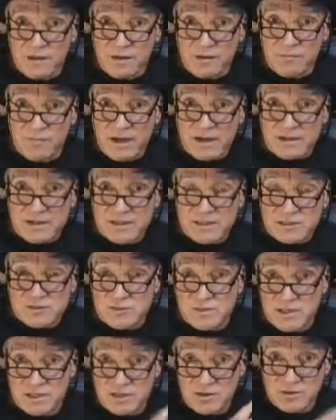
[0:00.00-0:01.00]
Come back
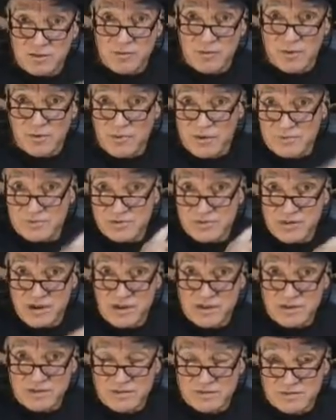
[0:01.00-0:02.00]
next week. Go to my
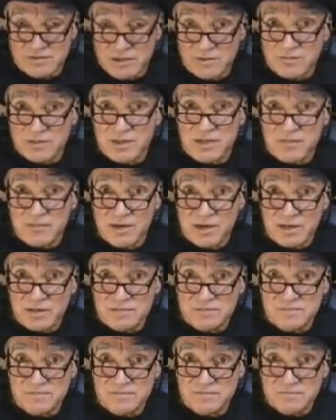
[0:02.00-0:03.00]
website. Send me an
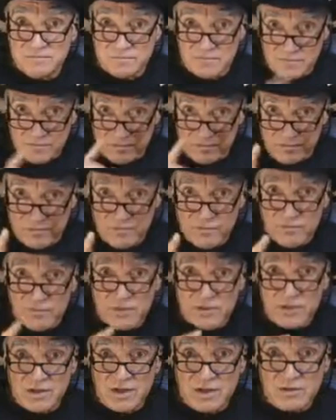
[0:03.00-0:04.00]
email.
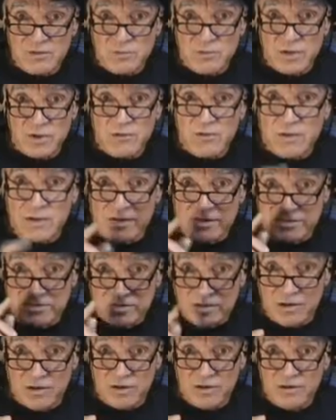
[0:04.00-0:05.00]
See you next week. We're going to
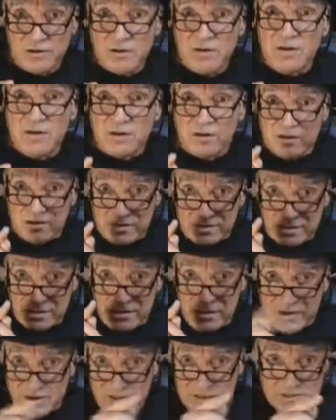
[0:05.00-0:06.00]
start on the
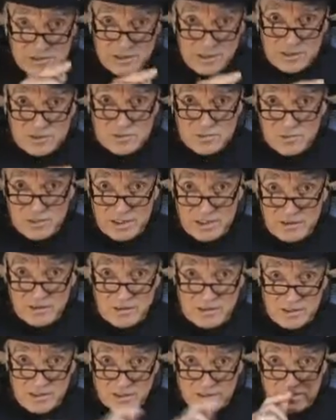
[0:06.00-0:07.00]
artist next week.
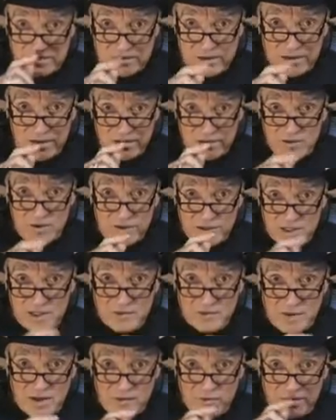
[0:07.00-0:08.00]
We're going to start talking
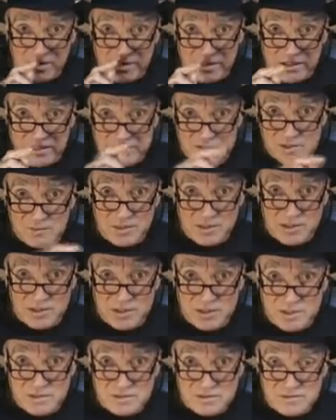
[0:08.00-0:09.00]
about what it is to be
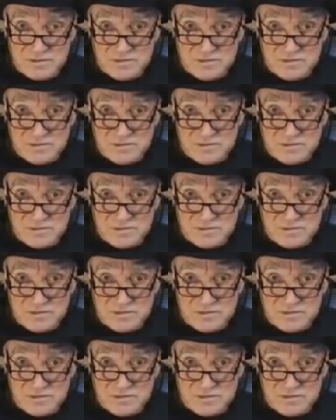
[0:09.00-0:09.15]
an artist.